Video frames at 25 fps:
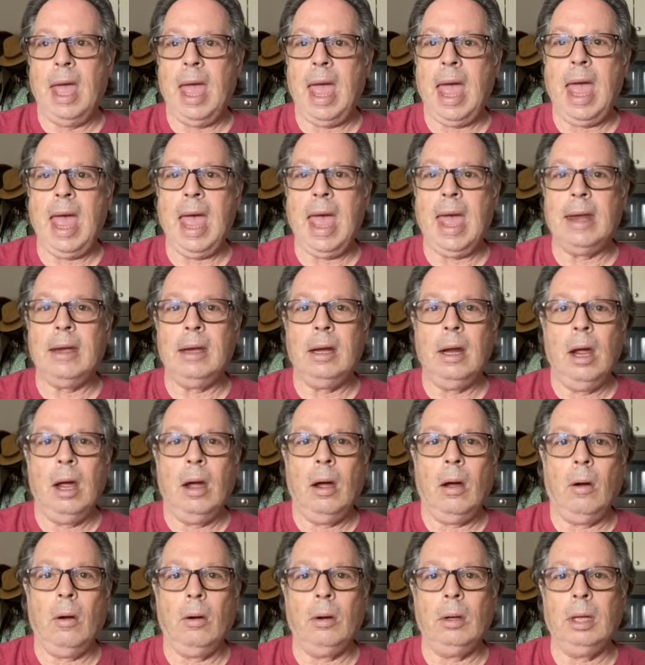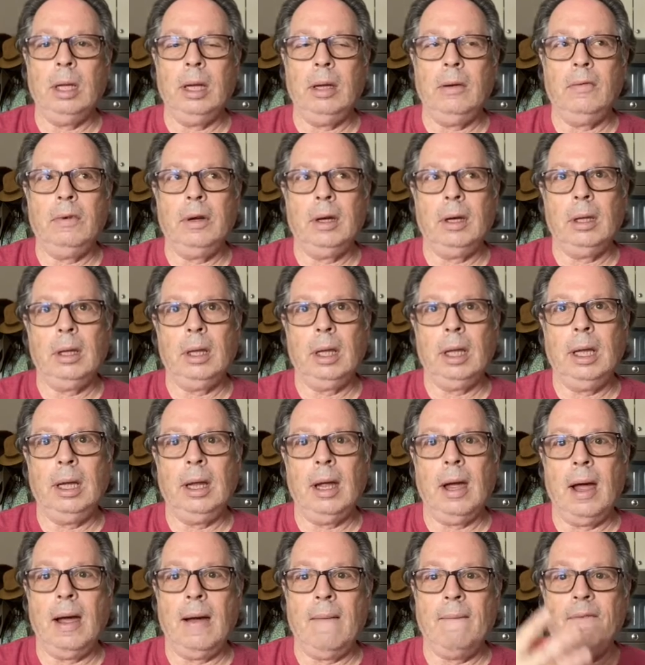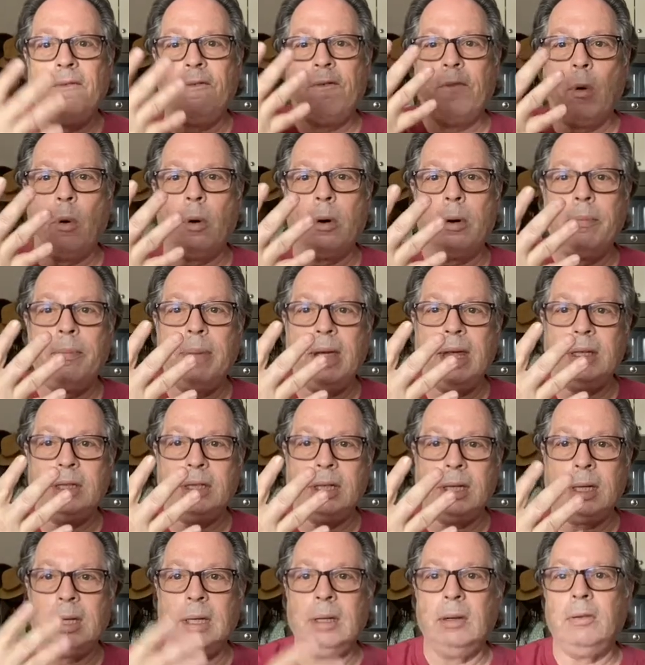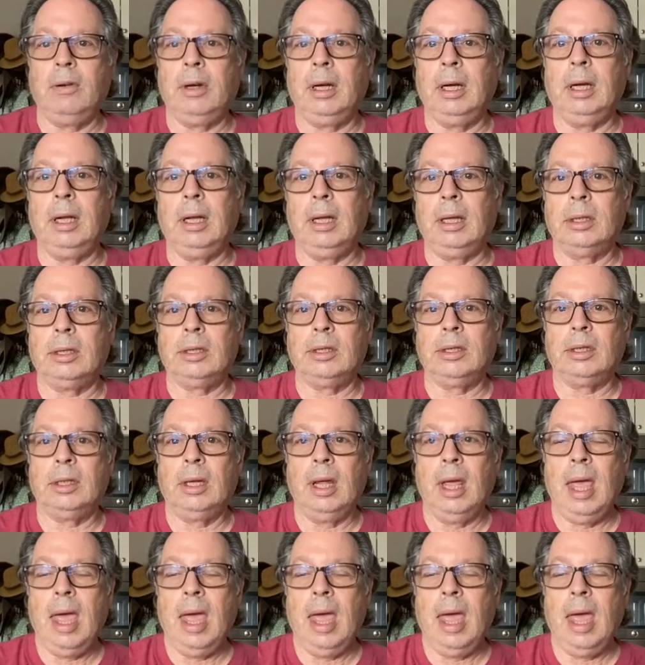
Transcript: And only really 4 basic ingredients.